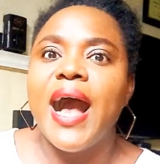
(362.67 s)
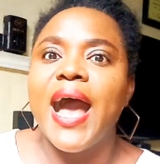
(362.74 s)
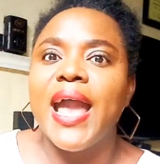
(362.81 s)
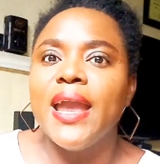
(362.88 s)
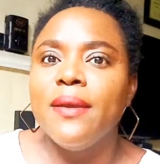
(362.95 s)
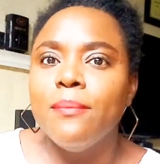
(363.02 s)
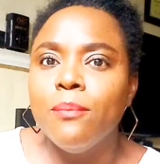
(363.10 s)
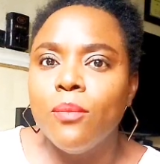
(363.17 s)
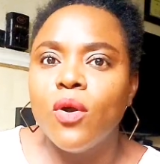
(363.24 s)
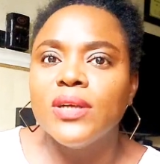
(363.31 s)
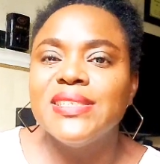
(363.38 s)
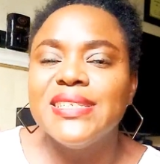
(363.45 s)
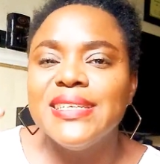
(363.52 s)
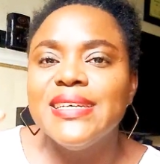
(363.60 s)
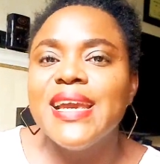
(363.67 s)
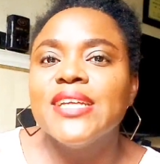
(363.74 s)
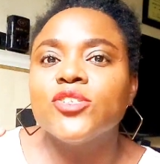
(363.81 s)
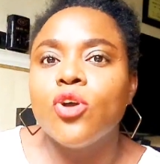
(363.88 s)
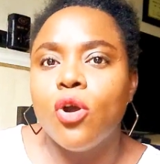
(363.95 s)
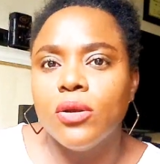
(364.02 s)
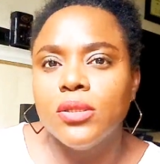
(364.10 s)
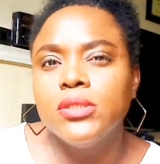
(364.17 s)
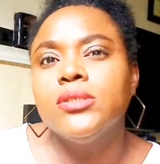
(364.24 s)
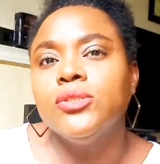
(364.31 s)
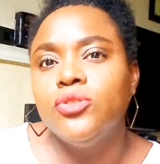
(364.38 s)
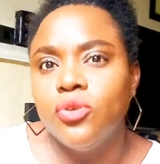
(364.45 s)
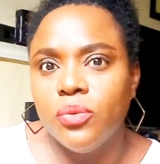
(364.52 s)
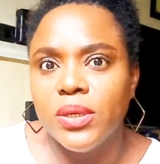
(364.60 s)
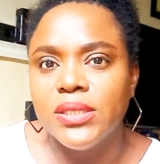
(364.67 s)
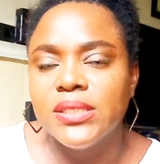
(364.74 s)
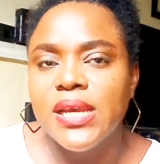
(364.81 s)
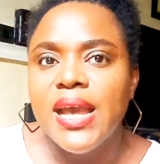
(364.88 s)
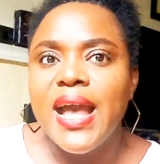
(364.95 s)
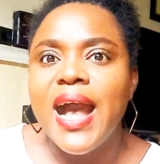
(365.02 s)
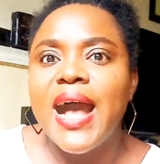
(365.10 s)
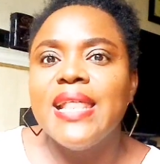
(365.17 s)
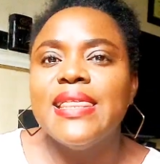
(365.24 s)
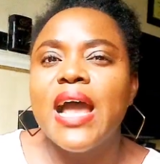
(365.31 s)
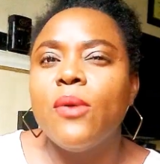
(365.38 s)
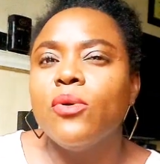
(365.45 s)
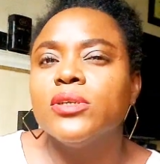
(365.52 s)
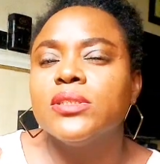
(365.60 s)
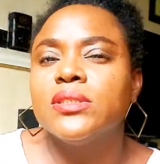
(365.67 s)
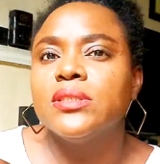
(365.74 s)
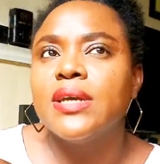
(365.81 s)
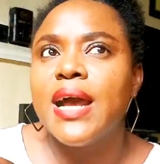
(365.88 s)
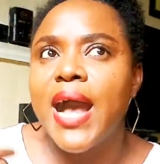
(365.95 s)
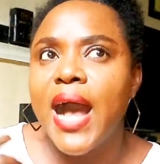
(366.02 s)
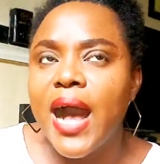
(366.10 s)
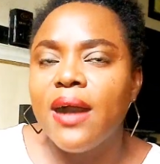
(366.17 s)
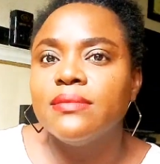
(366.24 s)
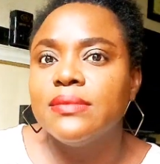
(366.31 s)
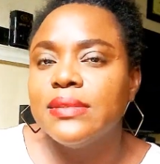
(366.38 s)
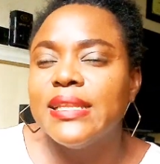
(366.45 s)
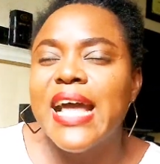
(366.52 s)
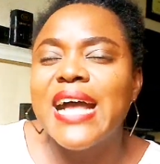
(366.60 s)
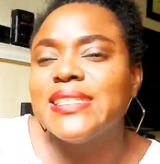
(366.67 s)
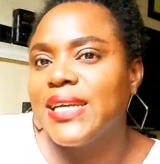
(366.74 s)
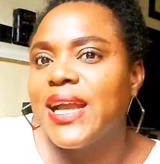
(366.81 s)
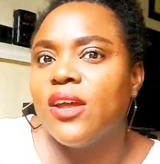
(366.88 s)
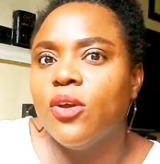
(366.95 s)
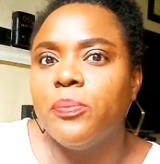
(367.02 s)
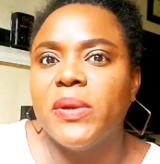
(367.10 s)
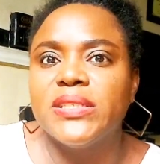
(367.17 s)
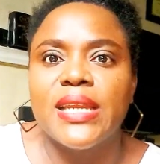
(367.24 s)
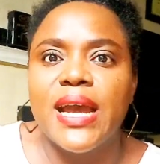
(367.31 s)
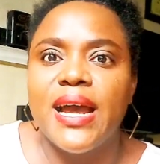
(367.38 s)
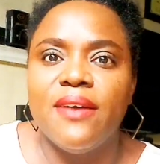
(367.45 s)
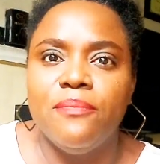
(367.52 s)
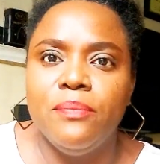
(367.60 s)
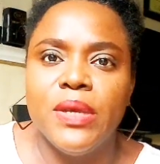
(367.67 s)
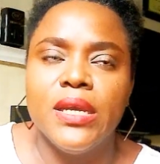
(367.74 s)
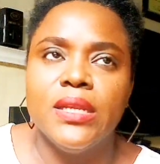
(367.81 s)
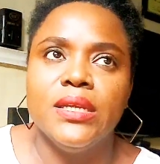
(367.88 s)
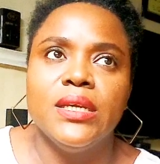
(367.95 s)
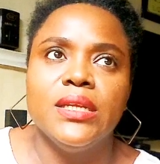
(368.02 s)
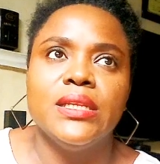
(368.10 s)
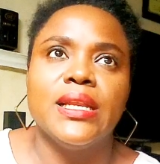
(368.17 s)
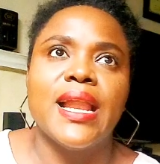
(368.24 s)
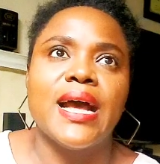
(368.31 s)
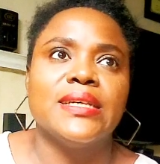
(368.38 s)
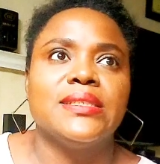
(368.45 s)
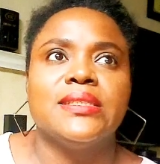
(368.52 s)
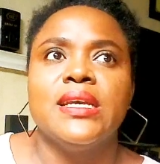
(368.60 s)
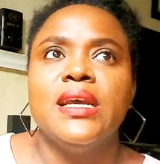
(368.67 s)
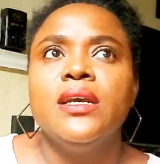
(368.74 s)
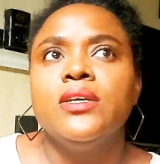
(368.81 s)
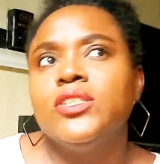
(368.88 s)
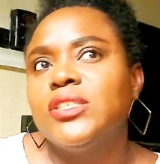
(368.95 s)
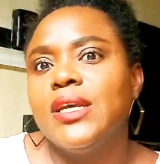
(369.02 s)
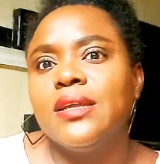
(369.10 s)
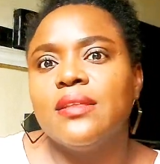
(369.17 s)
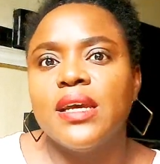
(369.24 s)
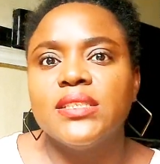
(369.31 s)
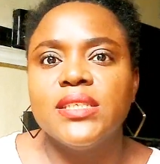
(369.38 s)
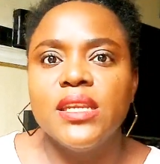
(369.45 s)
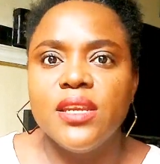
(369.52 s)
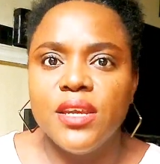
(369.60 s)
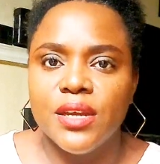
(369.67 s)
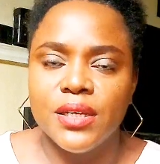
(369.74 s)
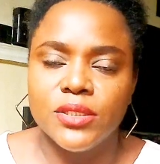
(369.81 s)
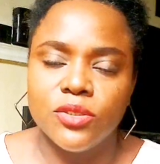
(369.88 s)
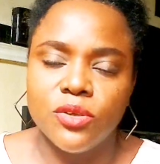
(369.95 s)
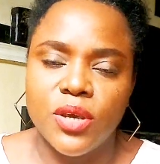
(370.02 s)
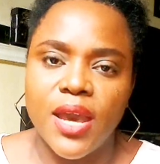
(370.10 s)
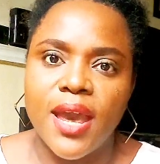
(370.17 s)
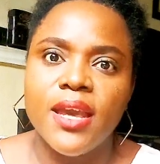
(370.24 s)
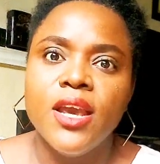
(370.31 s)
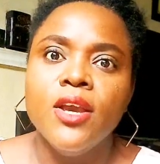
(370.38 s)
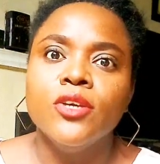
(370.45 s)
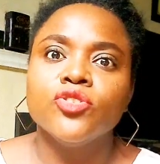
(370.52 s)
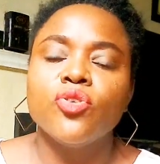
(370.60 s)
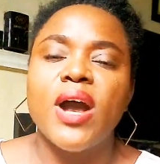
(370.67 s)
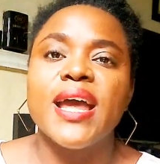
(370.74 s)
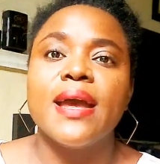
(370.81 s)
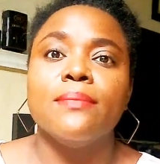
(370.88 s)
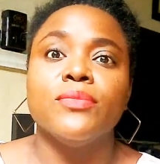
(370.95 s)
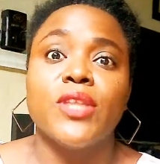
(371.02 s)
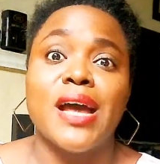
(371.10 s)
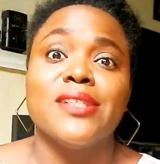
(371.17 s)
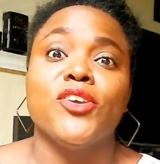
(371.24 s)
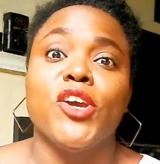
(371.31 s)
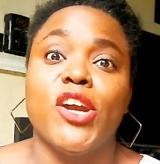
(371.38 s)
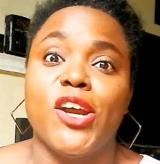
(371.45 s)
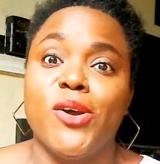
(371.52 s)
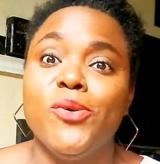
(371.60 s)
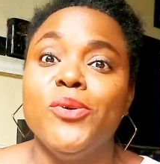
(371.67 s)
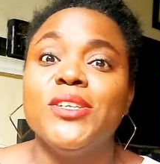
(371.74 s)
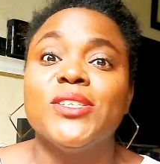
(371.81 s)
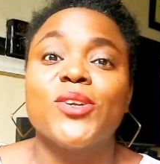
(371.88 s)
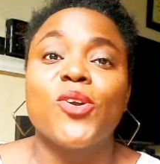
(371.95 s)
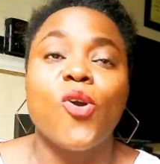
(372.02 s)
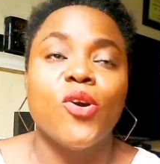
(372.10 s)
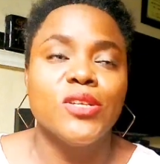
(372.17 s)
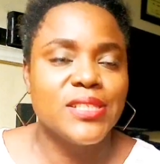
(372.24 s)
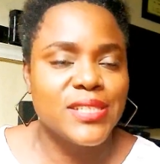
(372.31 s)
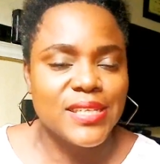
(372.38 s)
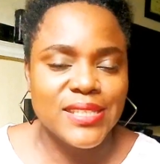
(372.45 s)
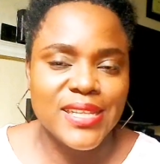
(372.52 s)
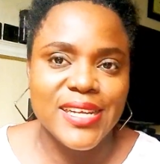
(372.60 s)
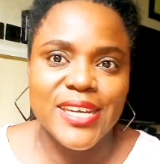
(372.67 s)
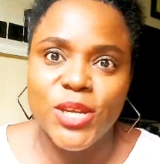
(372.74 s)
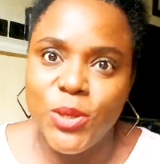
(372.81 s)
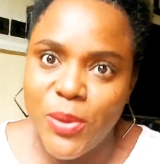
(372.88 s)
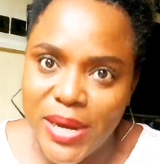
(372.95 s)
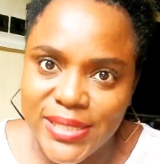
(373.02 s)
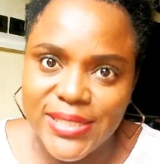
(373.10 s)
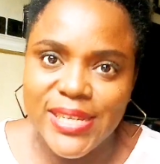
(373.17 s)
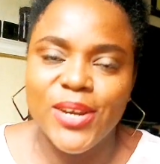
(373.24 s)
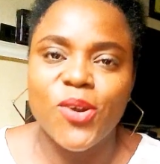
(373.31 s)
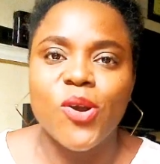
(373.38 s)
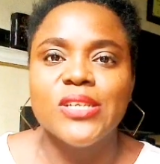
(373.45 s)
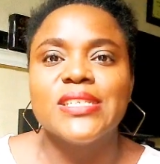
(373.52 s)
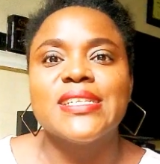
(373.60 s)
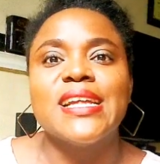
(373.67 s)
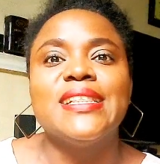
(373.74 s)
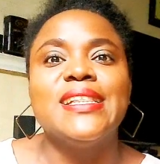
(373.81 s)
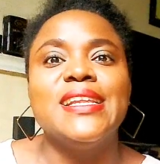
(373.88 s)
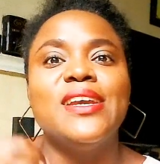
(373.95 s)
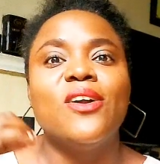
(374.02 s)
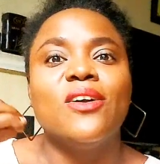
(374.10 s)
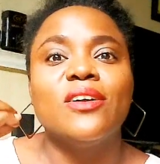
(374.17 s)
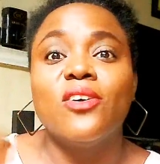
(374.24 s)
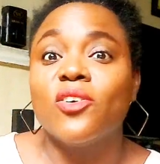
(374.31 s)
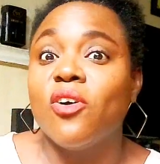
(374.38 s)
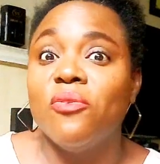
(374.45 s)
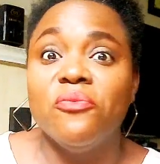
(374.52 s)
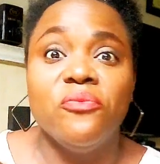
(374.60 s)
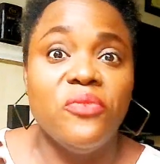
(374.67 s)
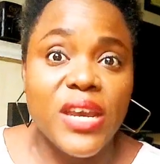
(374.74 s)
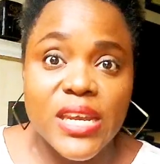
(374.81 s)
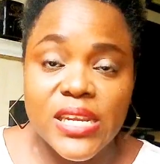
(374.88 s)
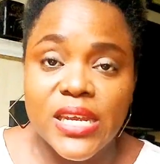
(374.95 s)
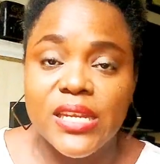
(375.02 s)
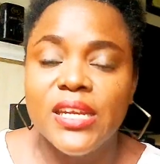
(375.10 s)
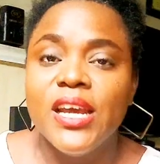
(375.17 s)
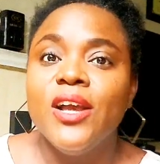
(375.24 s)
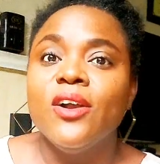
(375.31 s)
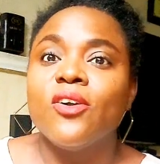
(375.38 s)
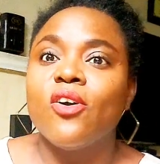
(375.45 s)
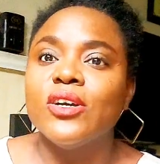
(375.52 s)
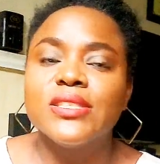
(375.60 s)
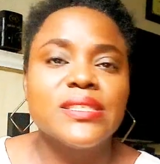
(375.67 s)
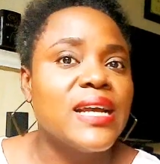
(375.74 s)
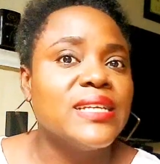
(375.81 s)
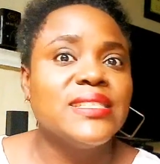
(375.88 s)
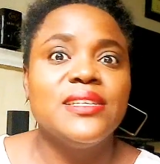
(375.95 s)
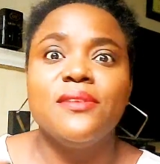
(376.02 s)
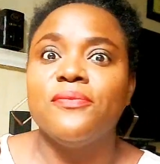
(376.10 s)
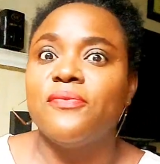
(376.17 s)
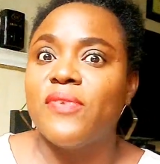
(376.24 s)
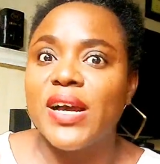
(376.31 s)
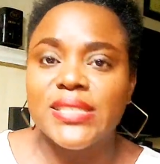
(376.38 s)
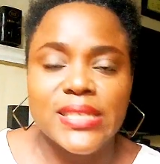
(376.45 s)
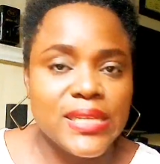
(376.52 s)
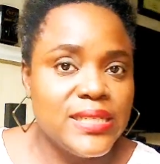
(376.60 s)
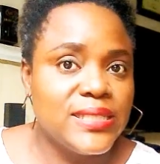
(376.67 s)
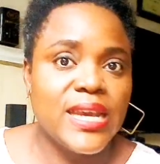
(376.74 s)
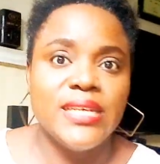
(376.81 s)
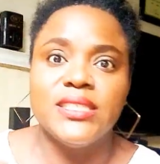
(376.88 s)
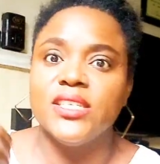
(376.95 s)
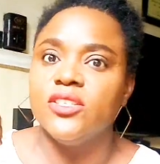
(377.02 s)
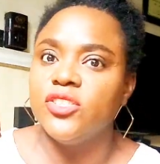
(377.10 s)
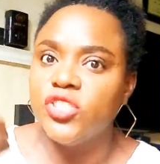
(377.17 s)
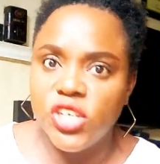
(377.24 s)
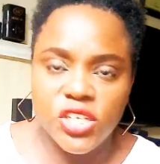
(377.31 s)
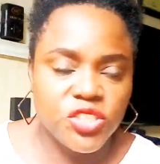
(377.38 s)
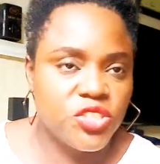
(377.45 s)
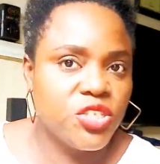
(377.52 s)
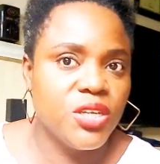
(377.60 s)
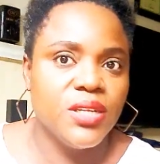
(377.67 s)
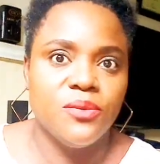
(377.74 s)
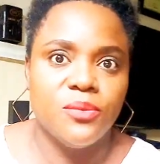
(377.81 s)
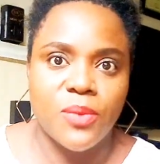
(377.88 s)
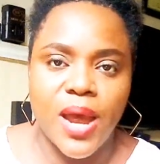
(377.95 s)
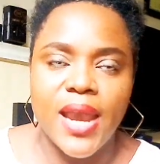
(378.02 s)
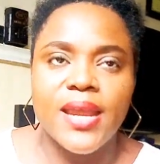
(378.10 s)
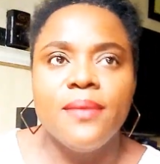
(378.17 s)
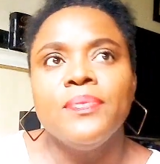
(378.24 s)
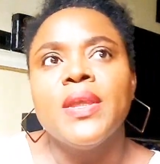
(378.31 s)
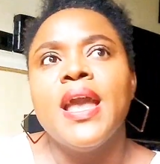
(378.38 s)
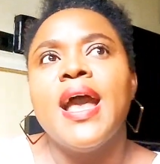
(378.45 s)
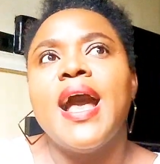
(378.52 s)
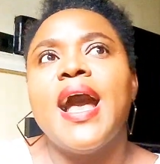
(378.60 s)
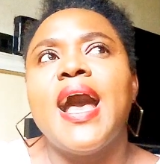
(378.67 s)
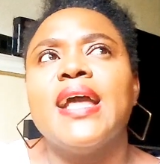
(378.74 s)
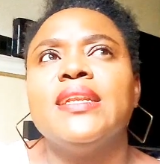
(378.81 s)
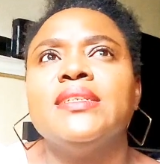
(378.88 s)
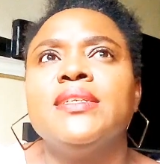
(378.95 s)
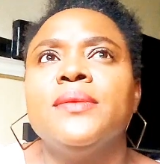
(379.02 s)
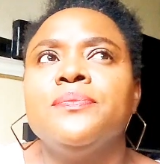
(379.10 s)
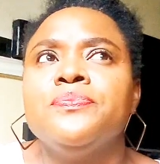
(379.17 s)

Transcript: I must get on to do it. And that was how that the kind of person I have been in the last say 13 years, okay? So I am that girl who is constantly creating, constantly conveying, constantly facilitating, teaching, right? And